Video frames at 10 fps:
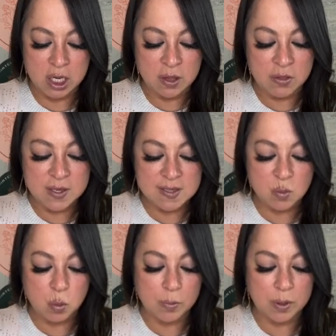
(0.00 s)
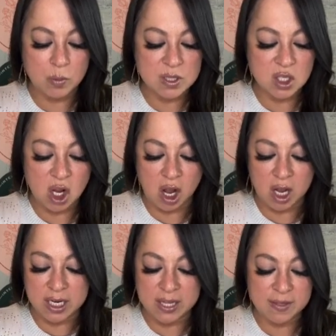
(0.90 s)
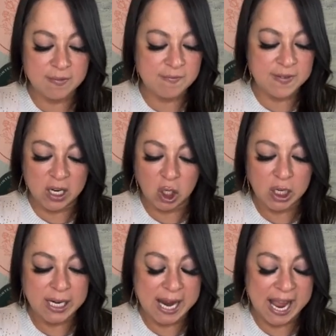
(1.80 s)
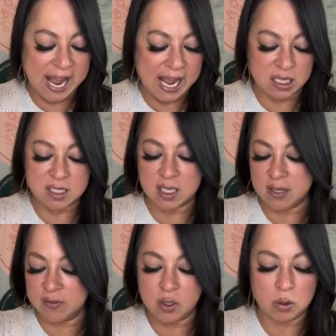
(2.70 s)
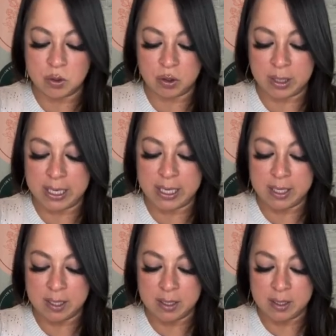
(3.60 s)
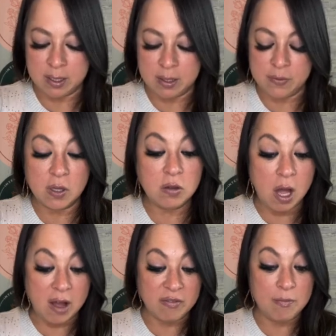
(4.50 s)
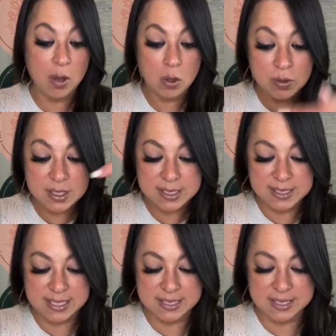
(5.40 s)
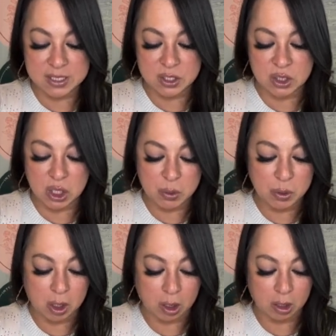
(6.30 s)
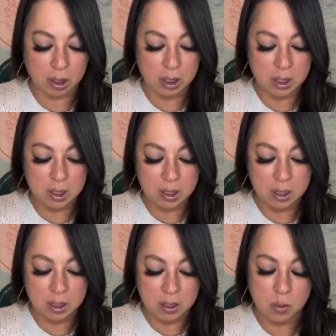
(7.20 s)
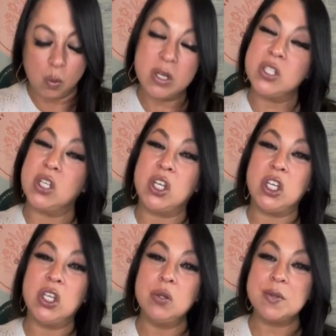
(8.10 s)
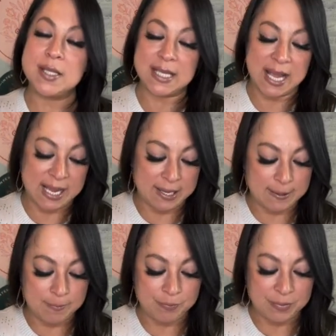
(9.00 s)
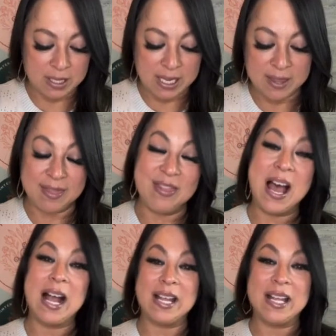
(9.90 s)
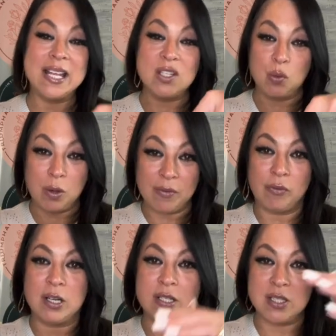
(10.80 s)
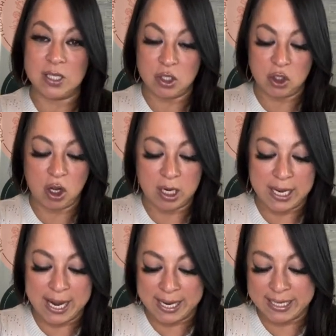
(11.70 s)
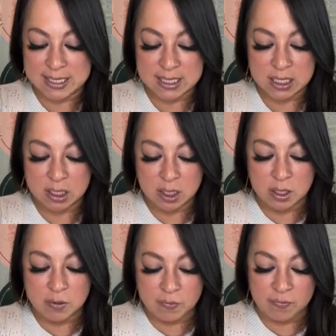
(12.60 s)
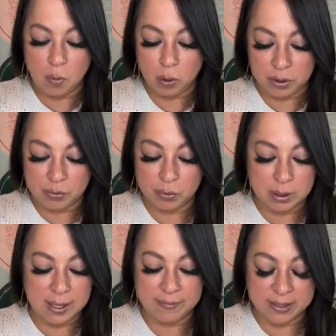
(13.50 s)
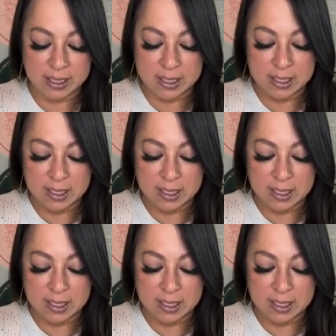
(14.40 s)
this woman was caught in the very act of adultery. The law of Moses says to stone her. What do you say? And that is referenced in John 8:4-11.